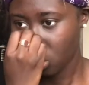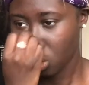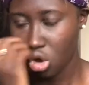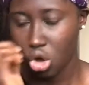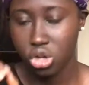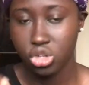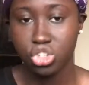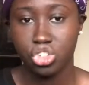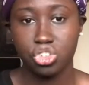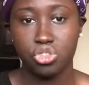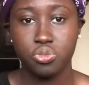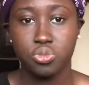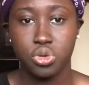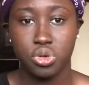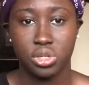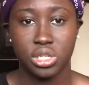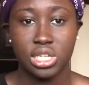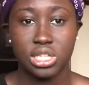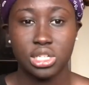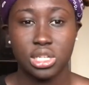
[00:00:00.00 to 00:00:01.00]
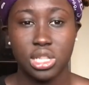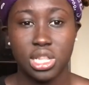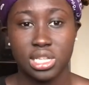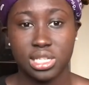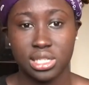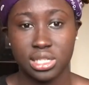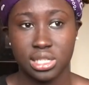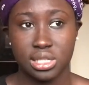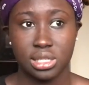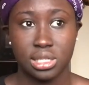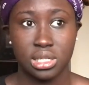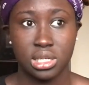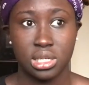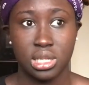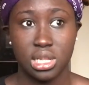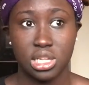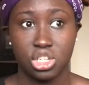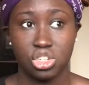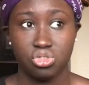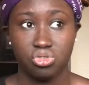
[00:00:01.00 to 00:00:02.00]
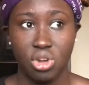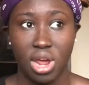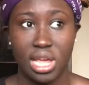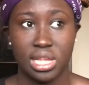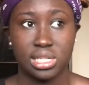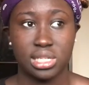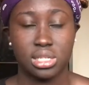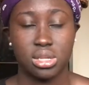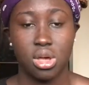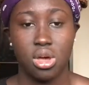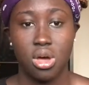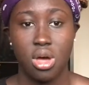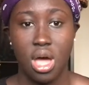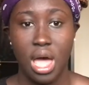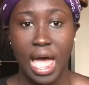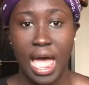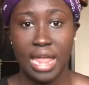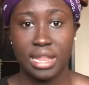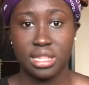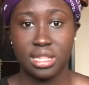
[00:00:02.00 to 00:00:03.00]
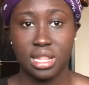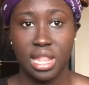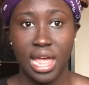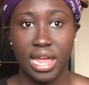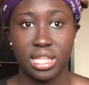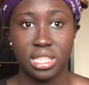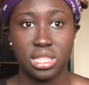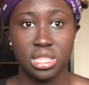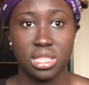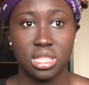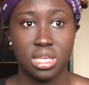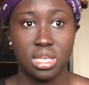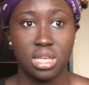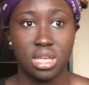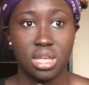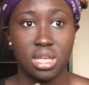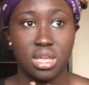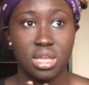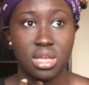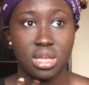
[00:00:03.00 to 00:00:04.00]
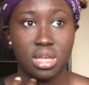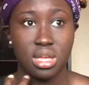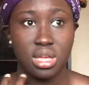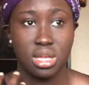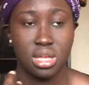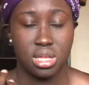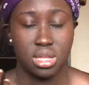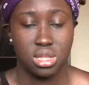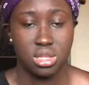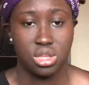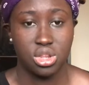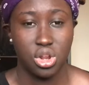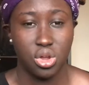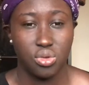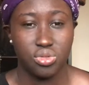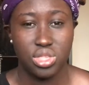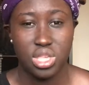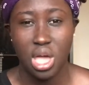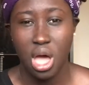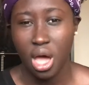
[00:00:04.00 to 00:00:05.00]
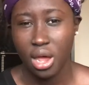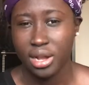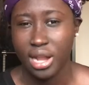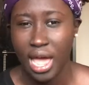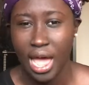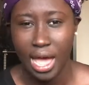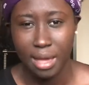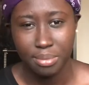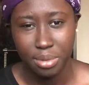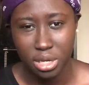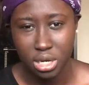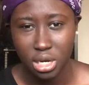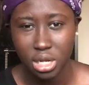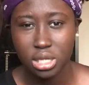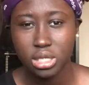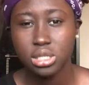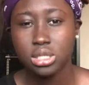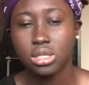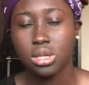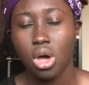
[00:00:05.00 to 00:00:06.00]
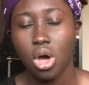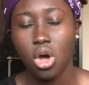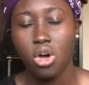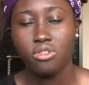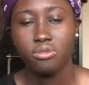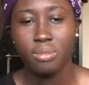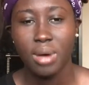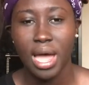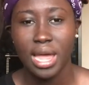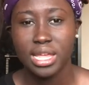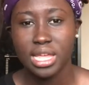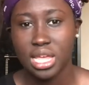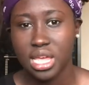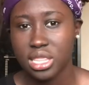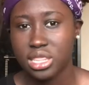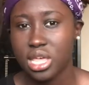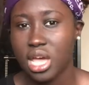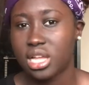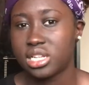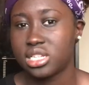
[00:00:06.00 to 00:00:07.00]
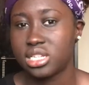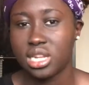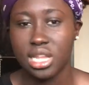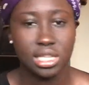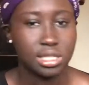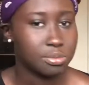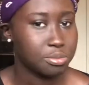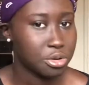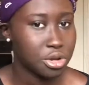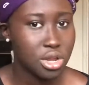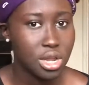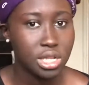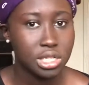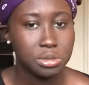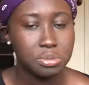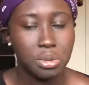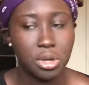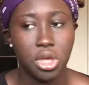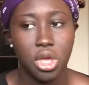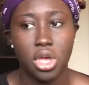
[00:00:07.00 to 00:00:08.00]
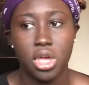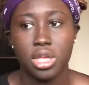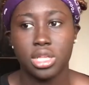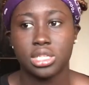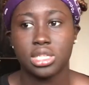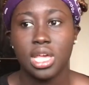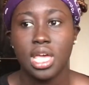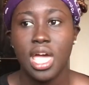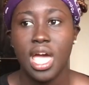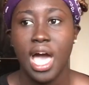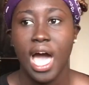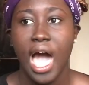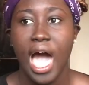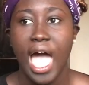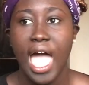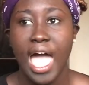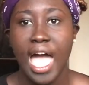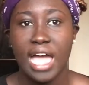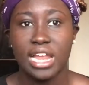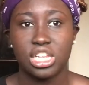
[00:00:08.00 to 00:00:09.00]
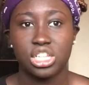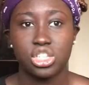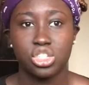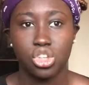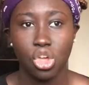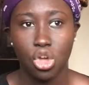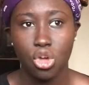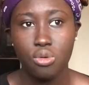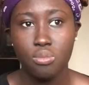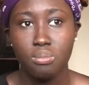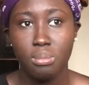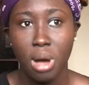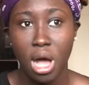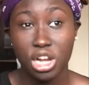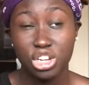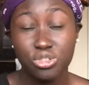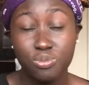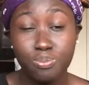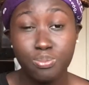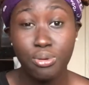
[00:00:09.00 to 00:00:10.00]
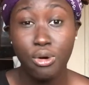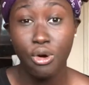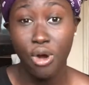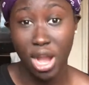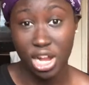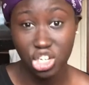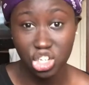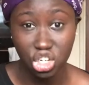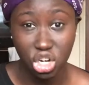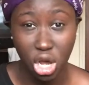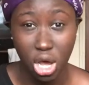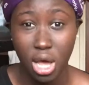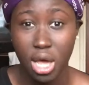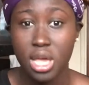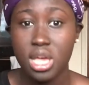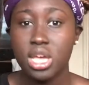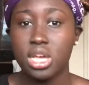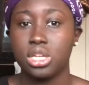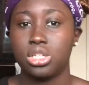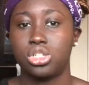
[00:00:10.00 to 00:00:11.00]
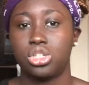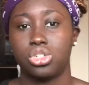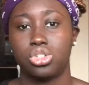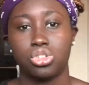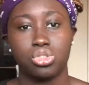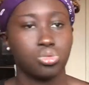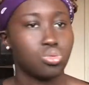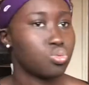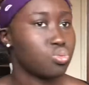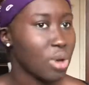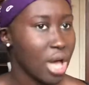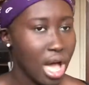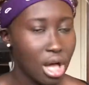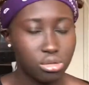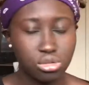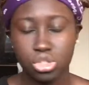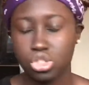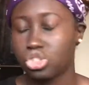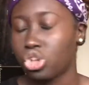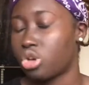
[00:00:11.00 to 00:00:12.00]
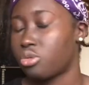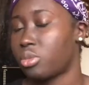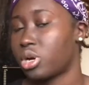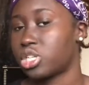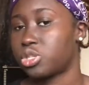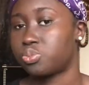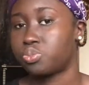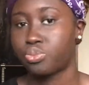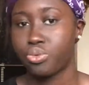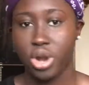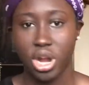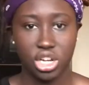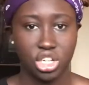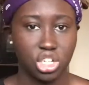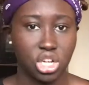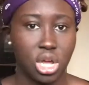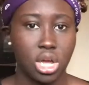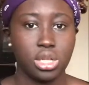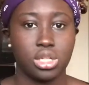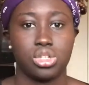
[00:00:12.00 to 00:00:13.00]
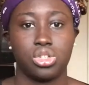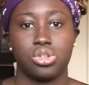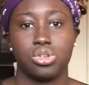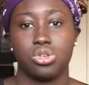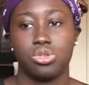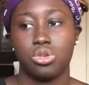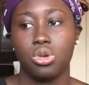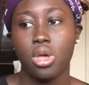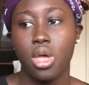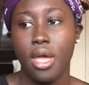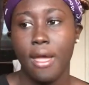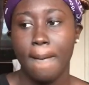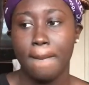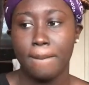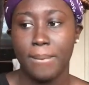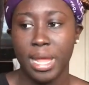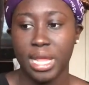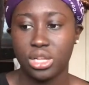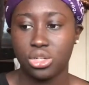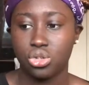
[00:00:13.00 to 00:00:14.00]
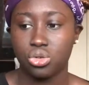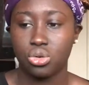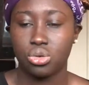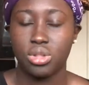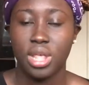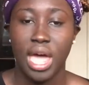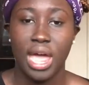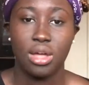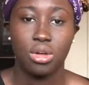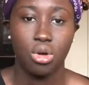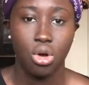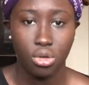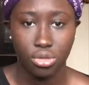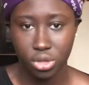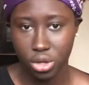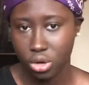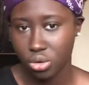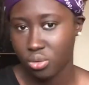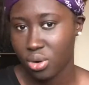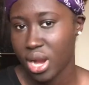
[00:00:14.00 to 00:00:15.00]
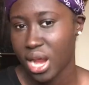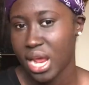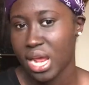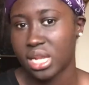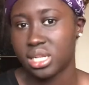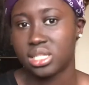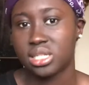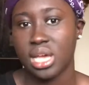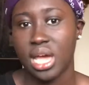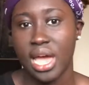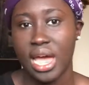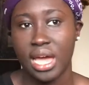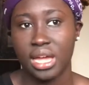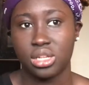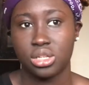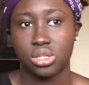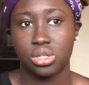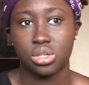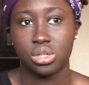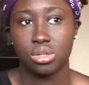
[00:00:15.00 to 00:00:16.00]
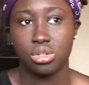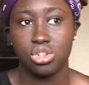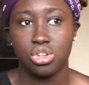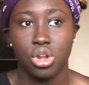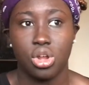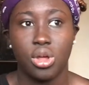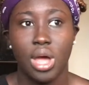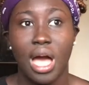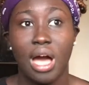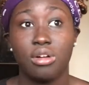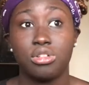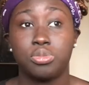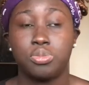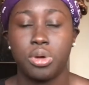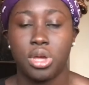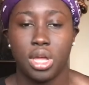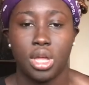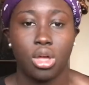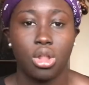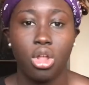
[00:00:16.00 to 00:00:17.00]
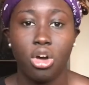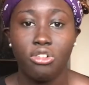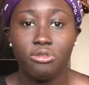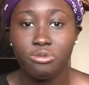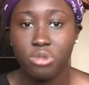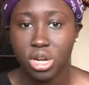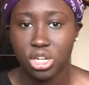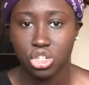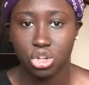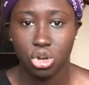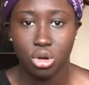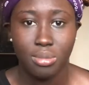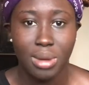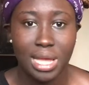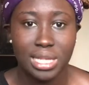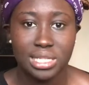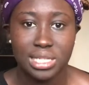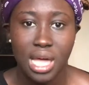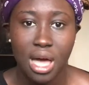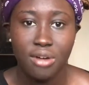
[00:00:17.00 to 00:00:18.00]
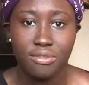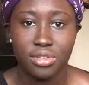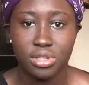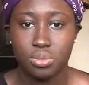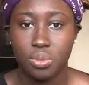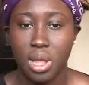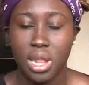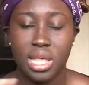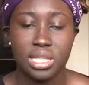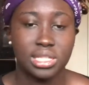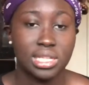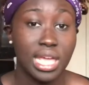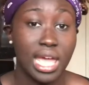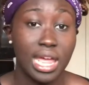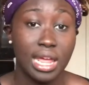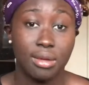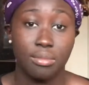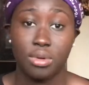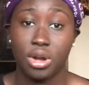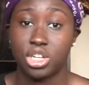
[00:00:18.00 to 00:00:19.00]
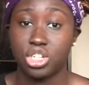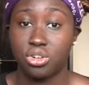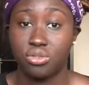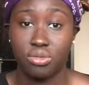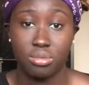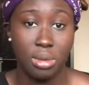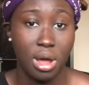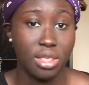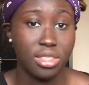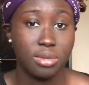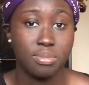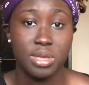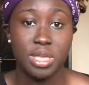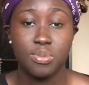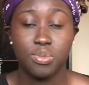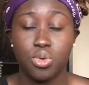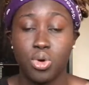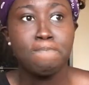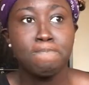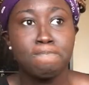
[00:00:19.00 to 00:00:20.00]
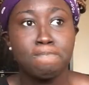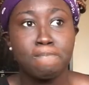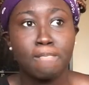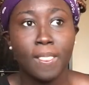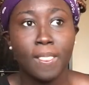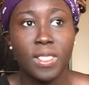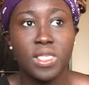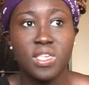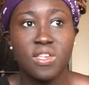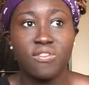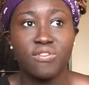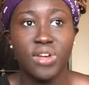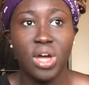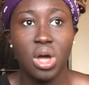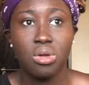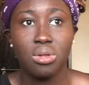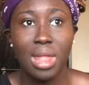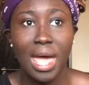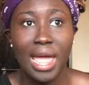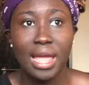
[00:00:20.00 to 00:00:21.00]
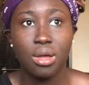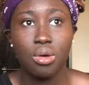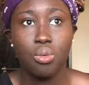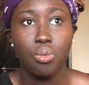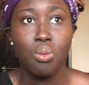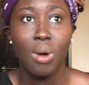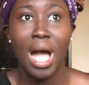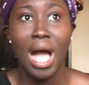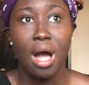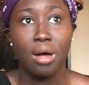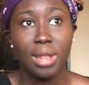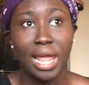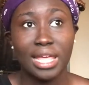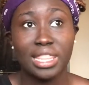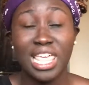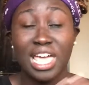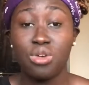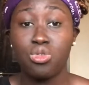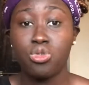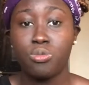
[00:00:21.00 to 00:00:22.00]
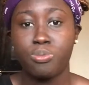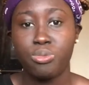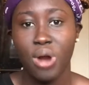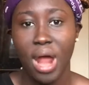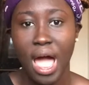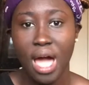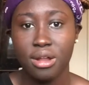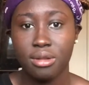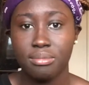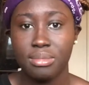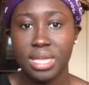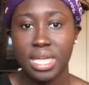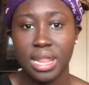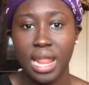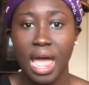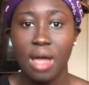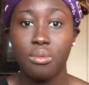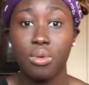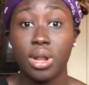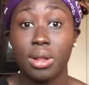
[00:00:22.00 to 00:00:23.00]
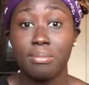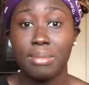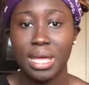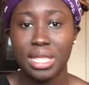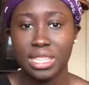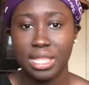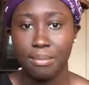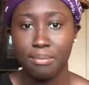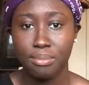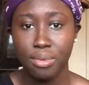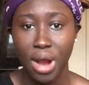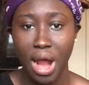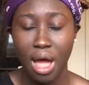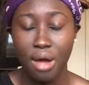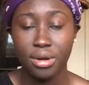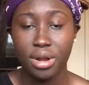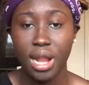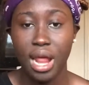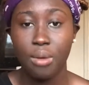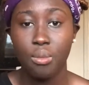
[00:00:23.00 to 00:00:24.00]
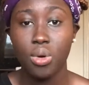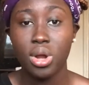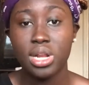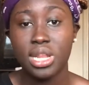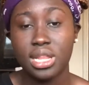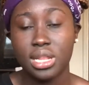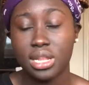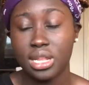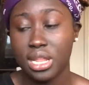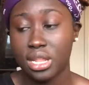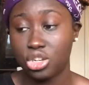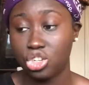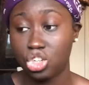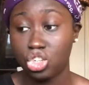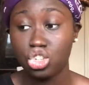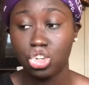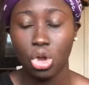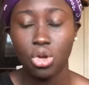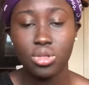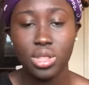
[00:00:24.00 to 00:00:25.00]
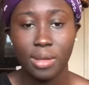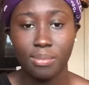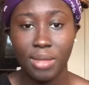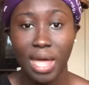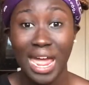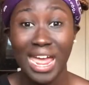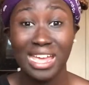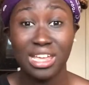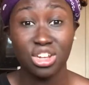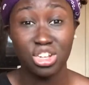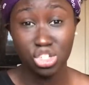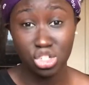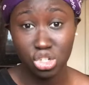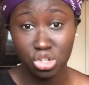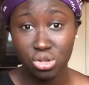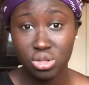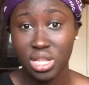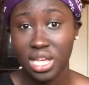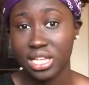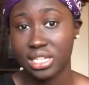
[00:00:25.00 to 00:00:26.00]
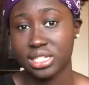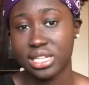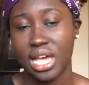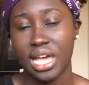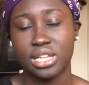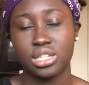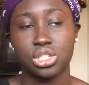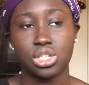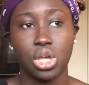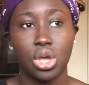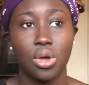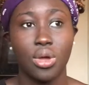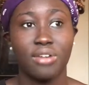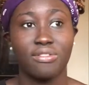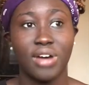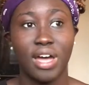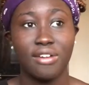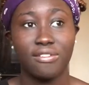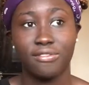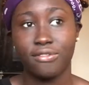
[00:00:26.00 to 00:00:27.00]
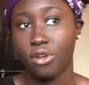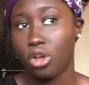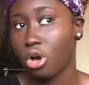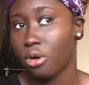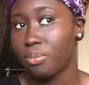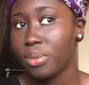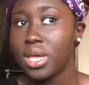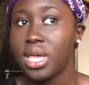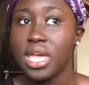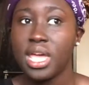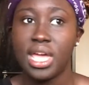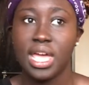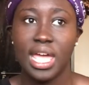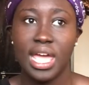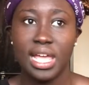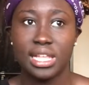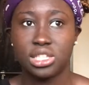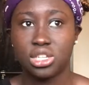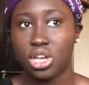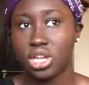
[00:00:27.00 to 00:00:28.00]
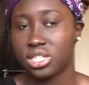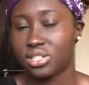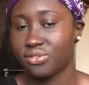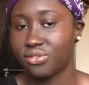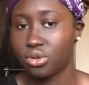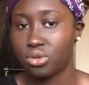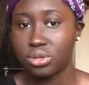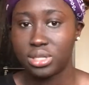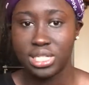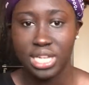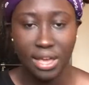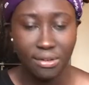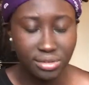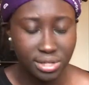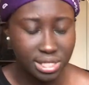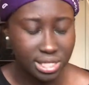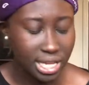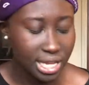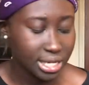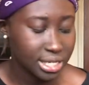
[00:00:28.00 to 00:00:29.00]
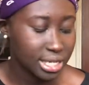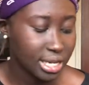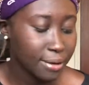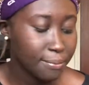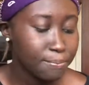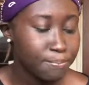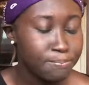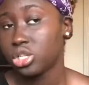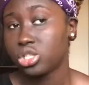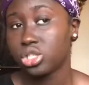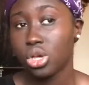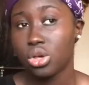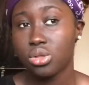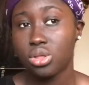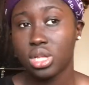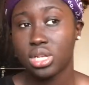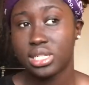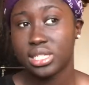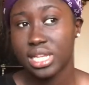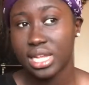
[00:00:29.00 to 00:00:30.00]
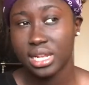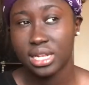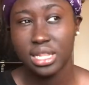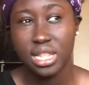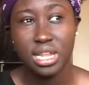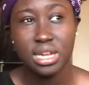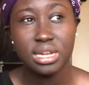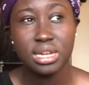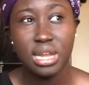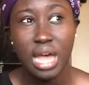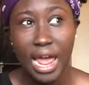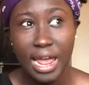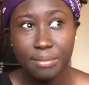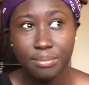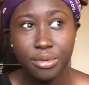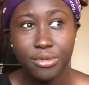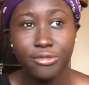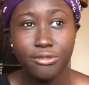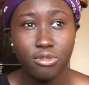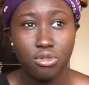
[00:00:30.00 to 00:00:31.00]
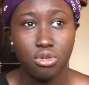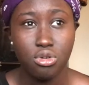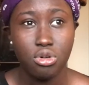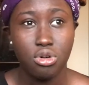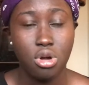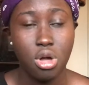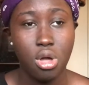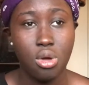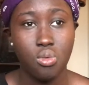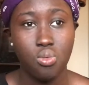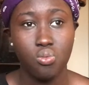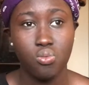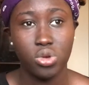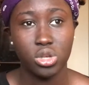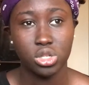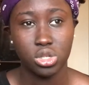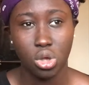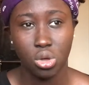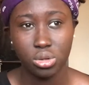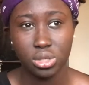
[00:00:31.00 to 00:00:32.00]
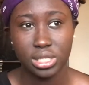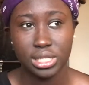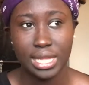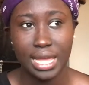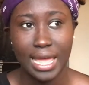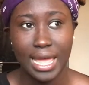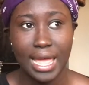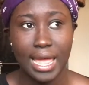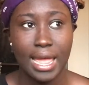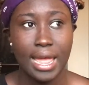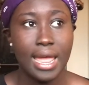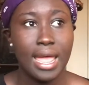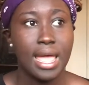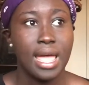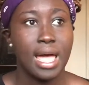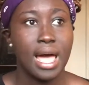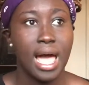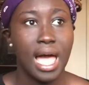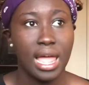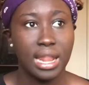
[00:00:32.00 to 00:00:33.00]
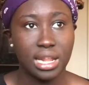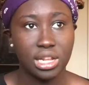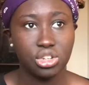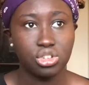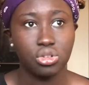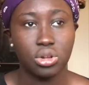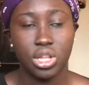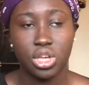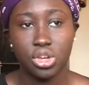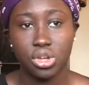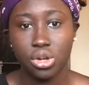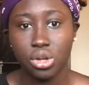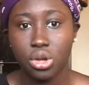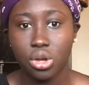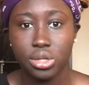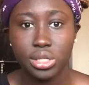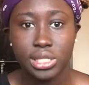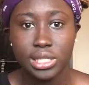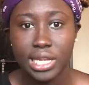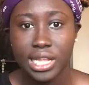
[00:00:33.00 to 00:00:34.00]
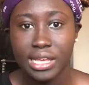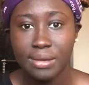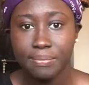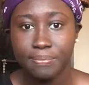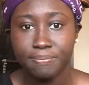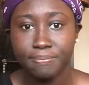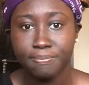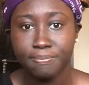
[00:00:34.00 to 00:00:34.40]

contributed to this, to the stress and like the, you know, the unhappiness of my year thirteen experience, because I had so much pressure to do well, so much pressure to make sure that I got the grades. And you know, I was putting a lot of pressure on myself as well as getting pressure from other people. You felt like, wow, like they're all proud of me and I want to make them proud and I want to show them that I can do this, and so if I flop it's going to feel devastating. So the the night before results day I literally couldn't go to sleep.